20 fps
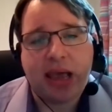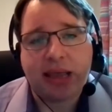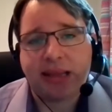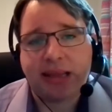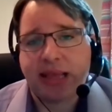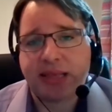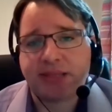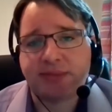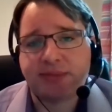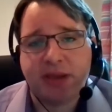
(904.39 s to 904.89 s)
and
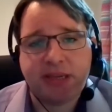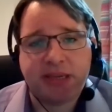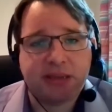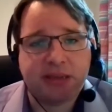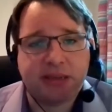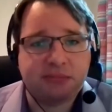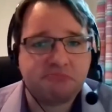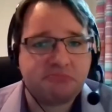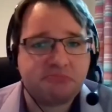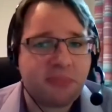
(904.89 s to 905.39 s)
that's
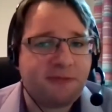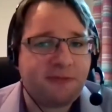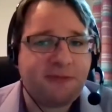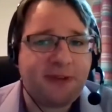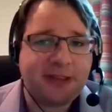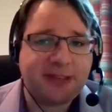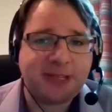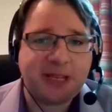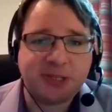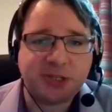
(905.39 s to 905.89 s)
making a
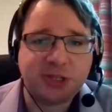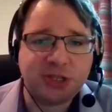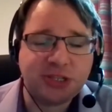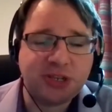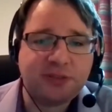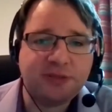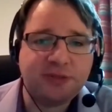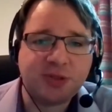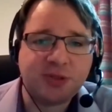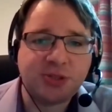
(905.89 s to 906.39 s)
fantastic
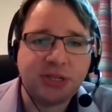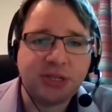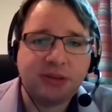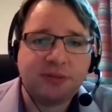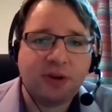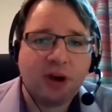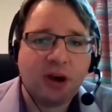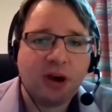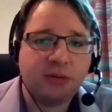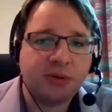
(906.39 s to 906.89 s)
difference to the
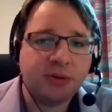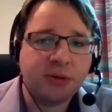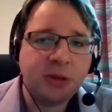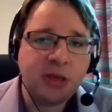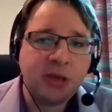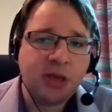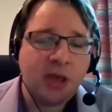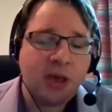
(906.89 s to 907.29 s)
environment.